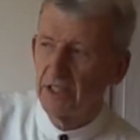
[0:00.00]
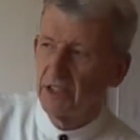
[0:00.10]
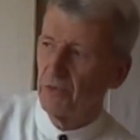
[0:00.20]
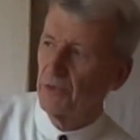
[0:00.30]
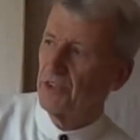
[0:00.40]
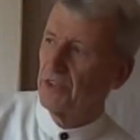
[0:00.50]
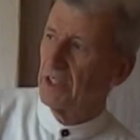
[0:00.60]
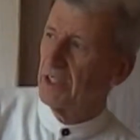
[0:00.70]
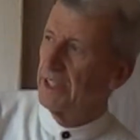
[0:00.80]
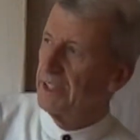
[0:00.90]
this was
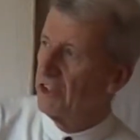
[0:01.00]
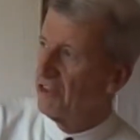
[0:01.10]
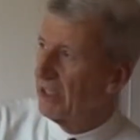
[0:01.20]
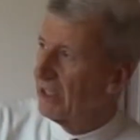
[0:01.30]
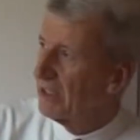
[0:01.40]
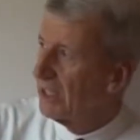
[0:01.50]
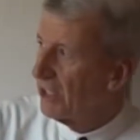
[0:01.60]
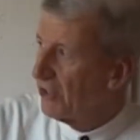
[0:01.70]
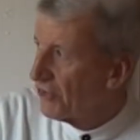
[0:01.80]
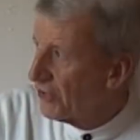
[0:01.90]
uh, in Israel,
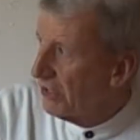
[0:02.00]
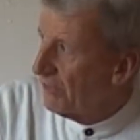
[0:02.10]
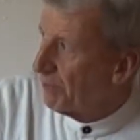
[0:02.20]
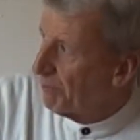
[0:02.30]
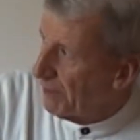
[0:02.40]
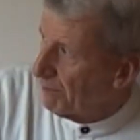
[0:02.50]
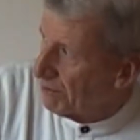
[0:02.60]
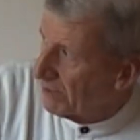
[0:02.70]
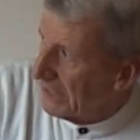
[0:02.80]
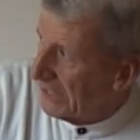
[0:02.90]
three of the
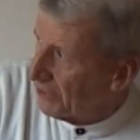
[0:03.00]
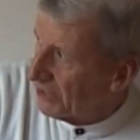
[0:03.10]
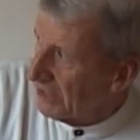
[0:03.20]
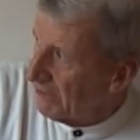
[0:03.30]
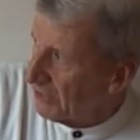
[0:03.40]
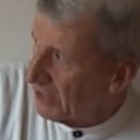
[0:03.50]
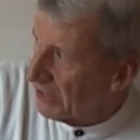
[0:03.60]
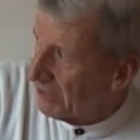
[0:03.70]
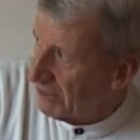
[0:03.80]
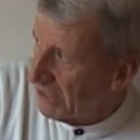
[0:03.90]
people had to leave
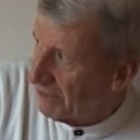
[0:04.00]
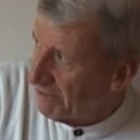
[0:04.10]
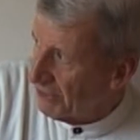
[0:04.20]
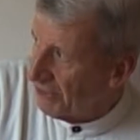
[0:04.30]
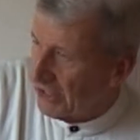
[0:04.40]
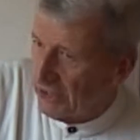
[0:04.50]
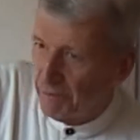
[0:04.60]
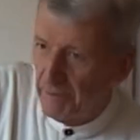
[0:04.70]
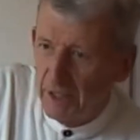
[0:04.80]
the uh, retreat